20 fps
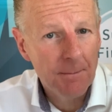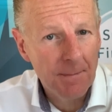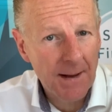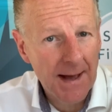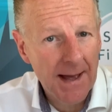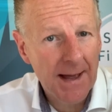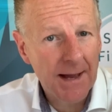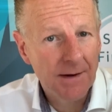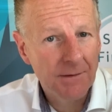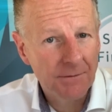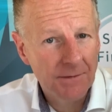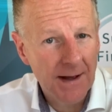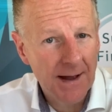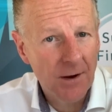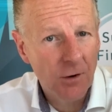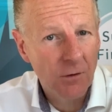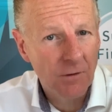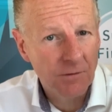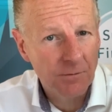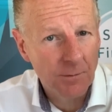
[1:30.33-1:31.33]
bag
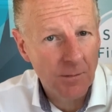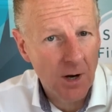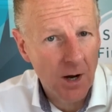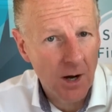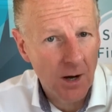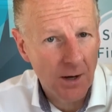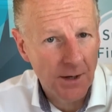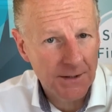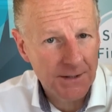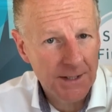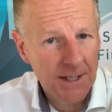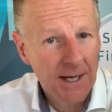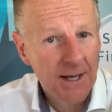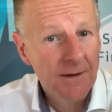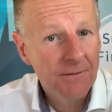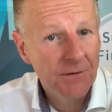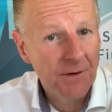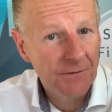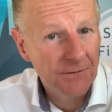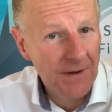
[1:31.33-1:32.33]
valve mask,
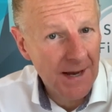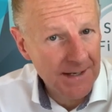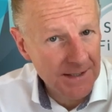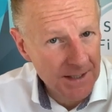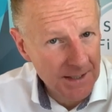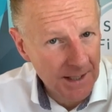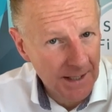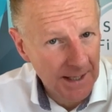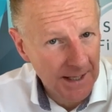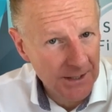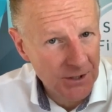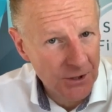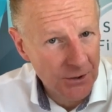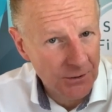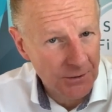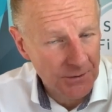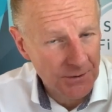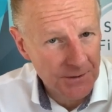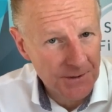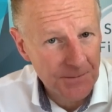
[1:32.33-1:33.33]
for
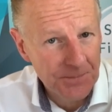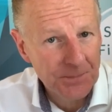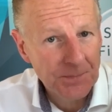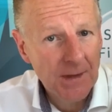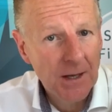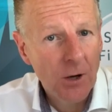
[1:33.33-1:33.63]
ventilations.